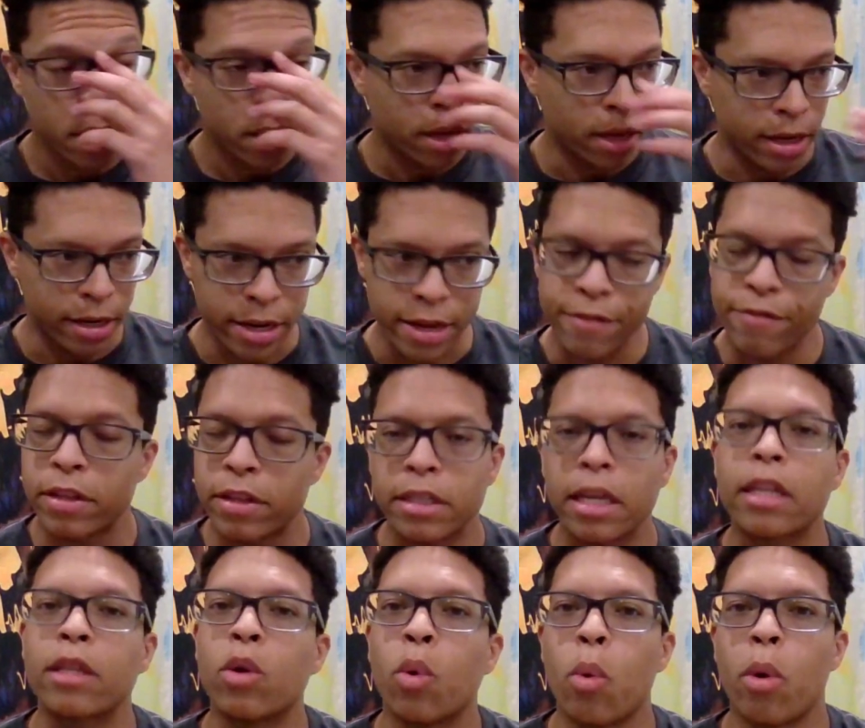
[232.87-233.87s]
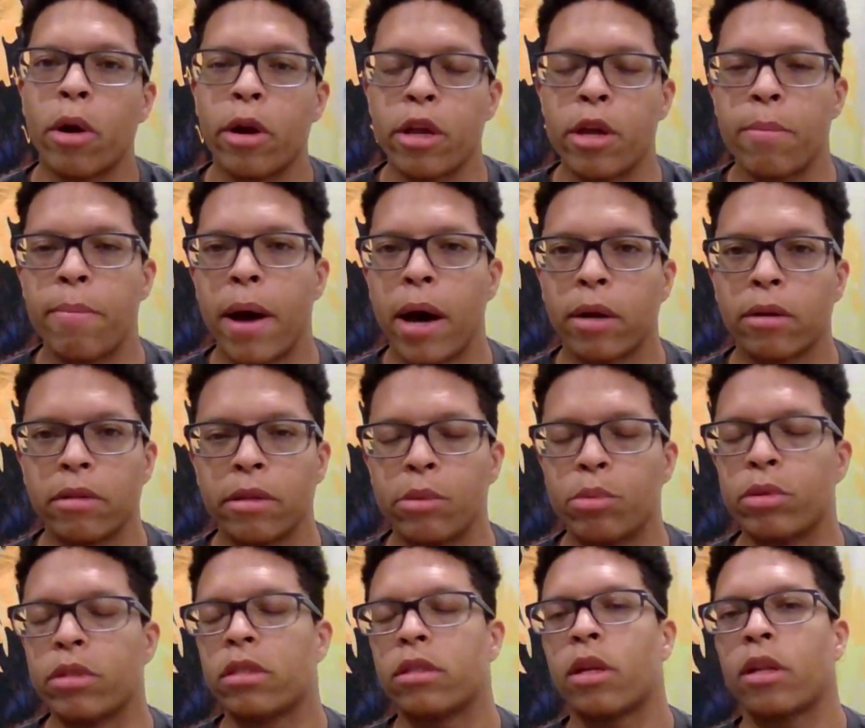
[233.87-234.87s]
a defense had to worry about and he
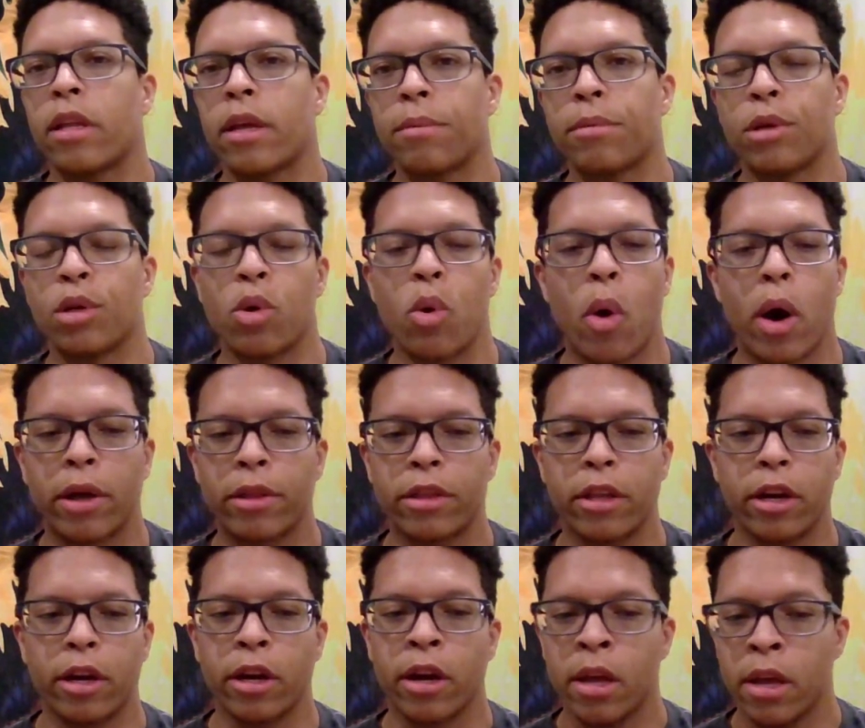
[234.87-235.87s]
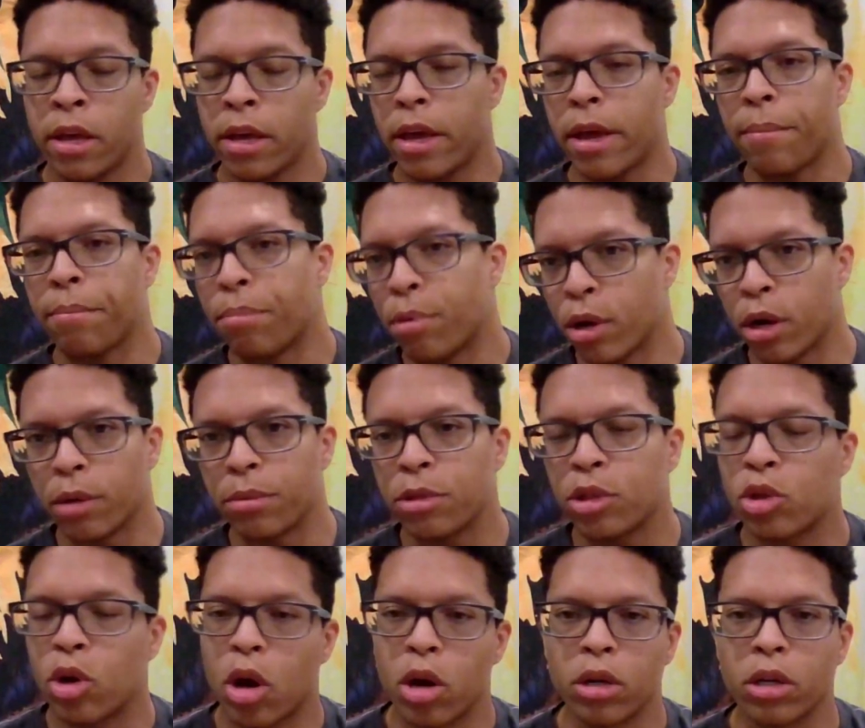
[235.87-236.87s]
was still able to go out there and put up
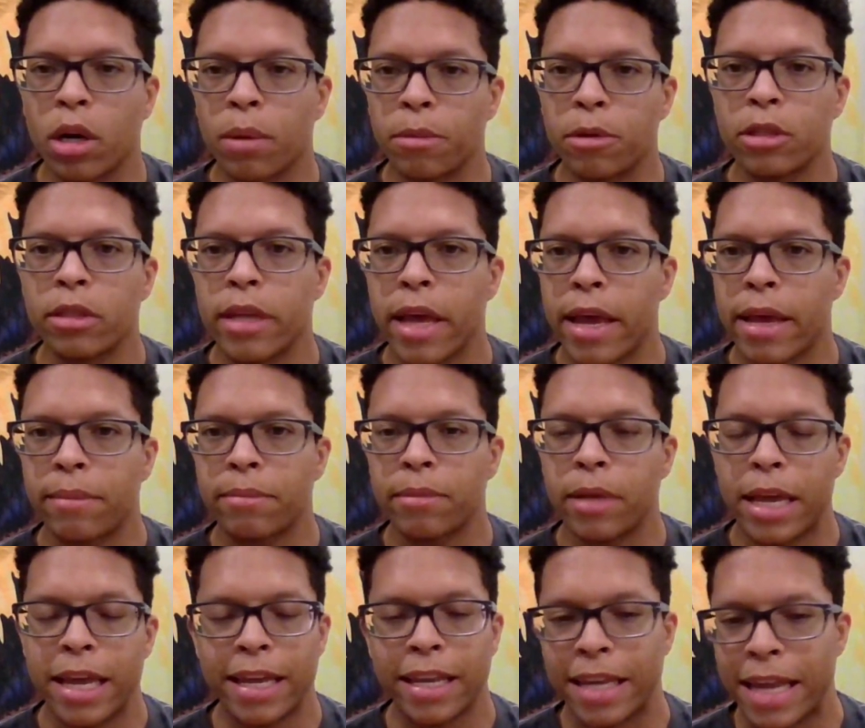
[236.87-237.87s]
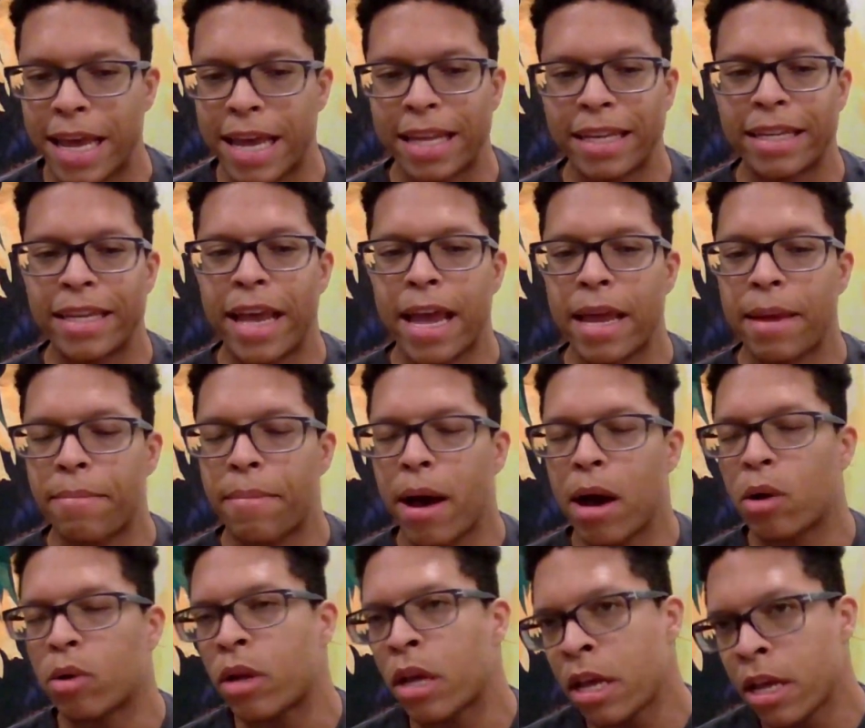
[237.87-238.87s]
strong numbers game in and game
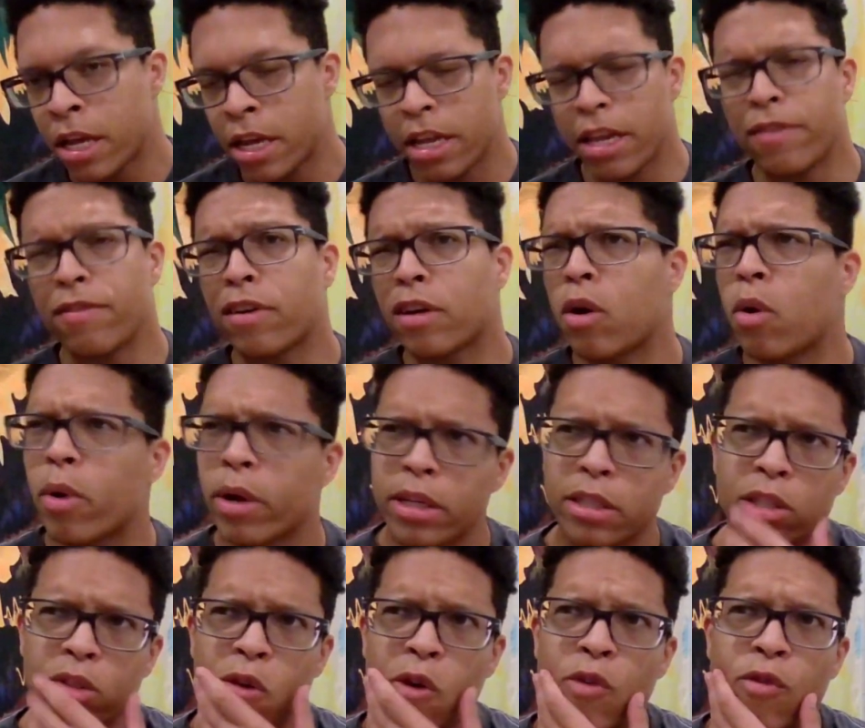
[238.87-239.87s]
out even going so